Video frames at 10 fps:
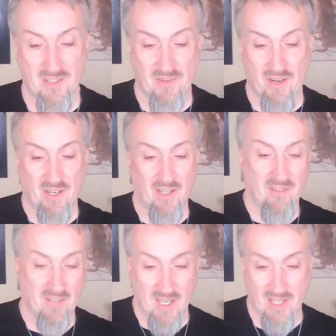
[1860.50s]
a
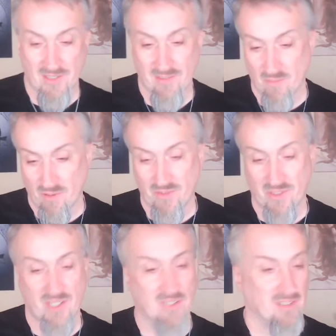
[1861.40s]
very, as we'll
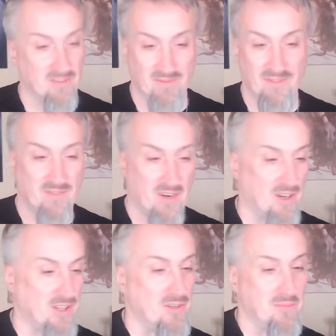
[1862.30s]
say,
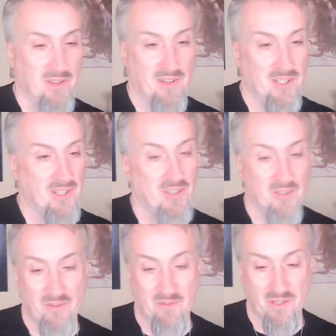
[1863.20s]
very human thing to
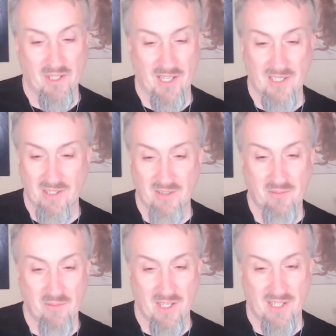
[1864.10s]
do. We like
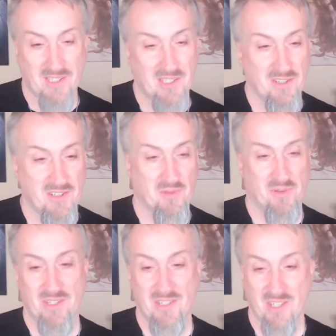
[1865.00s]
to tell
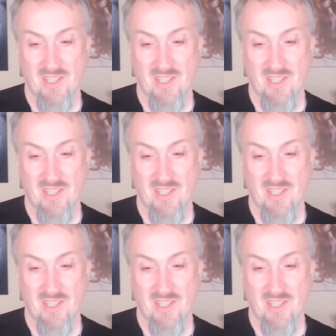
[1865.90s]
stories.